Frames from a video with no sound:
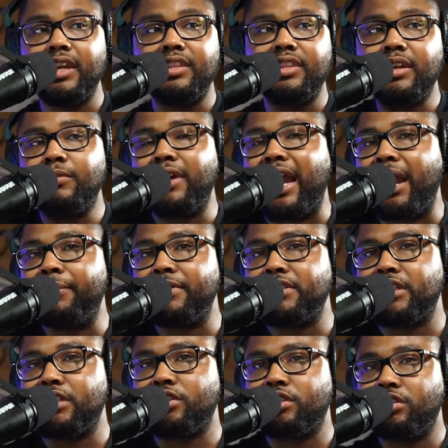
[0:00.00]
Then what happens
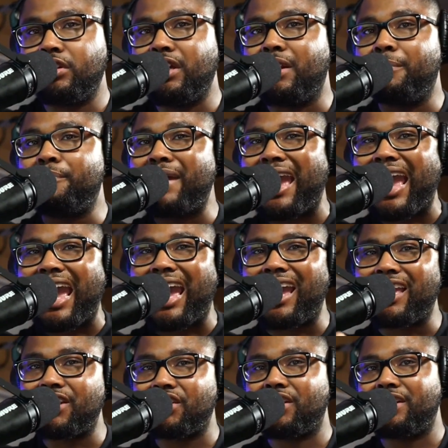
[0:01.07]
is you get a
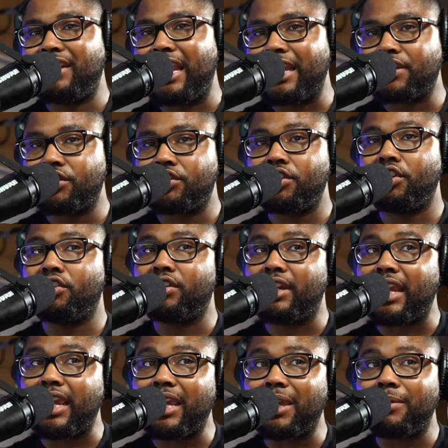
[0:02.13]
badge next to your
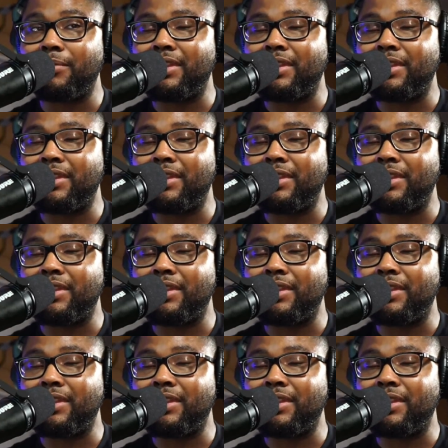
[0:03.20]
name,